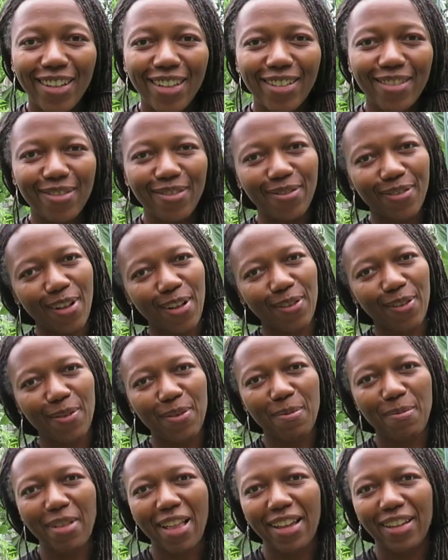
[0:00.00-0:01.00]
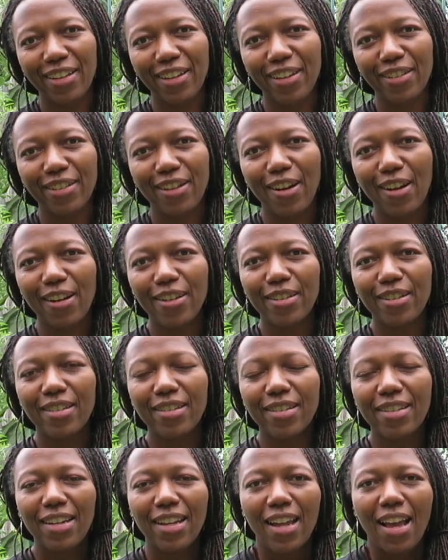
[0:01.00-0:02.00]
everyone, welcome to Backyard Garden.
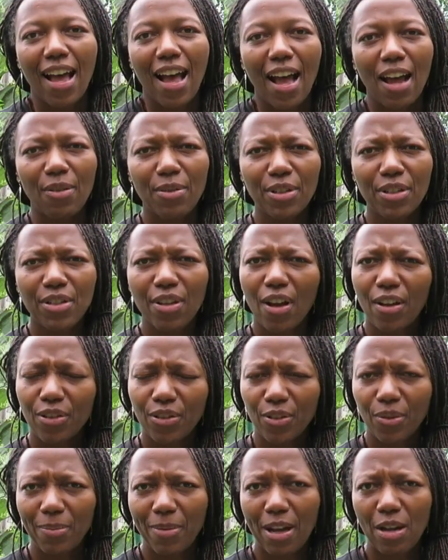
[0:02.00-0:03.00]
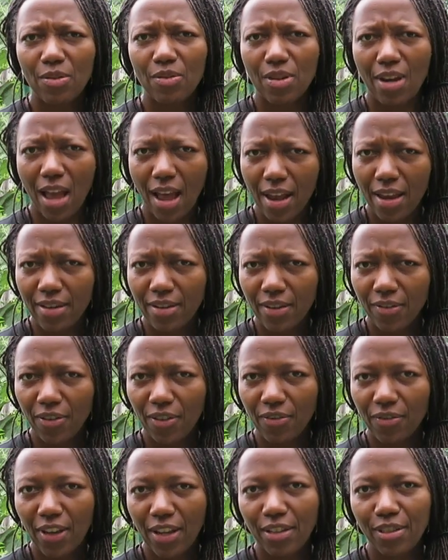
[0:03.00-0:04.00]
I want to talk to you about 9
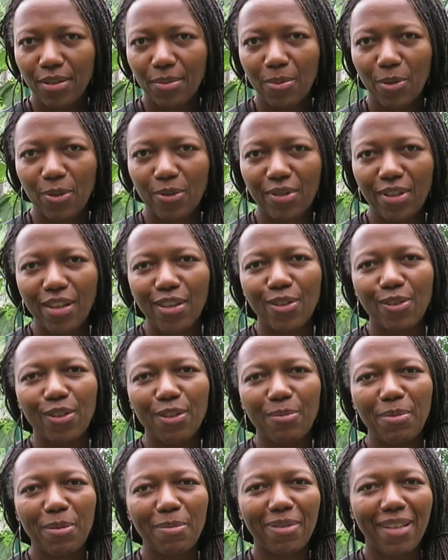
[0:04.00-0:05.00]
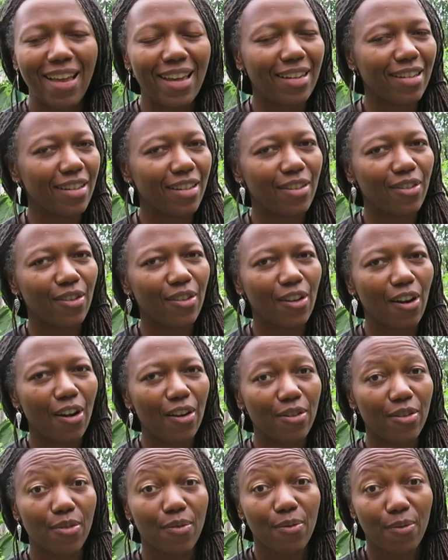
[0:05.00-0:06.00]
different vegetables that you could be planting in your
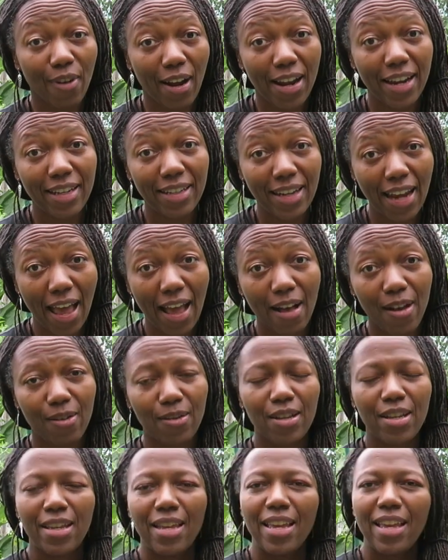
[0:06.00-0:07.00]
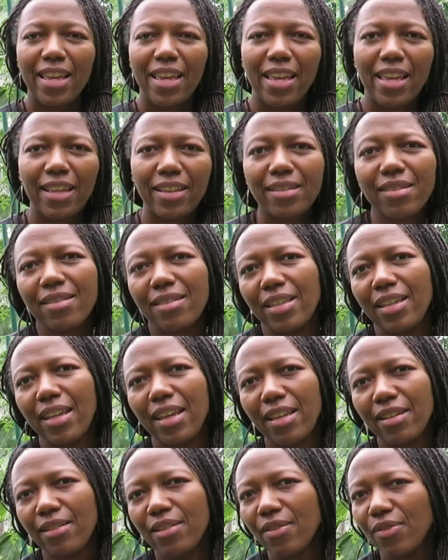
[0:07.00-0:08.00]
garden right now. It's the
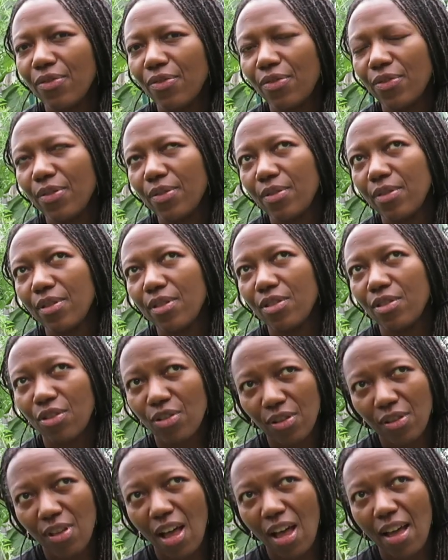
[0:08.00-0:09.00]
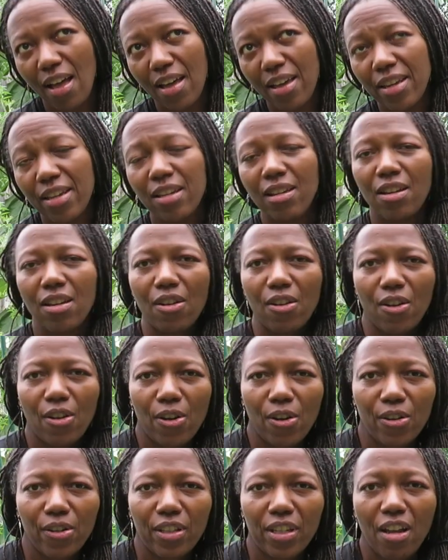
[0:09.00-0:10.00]
end of July,
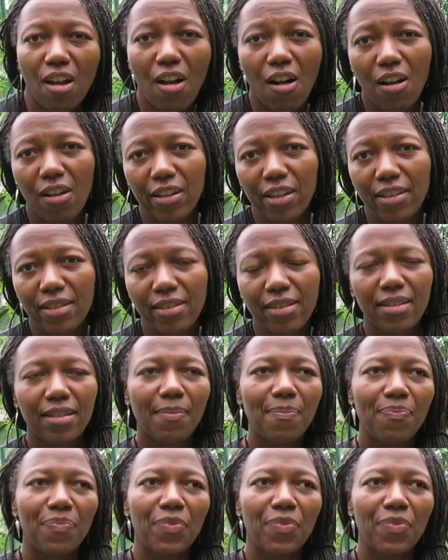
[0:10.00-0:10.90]
early August,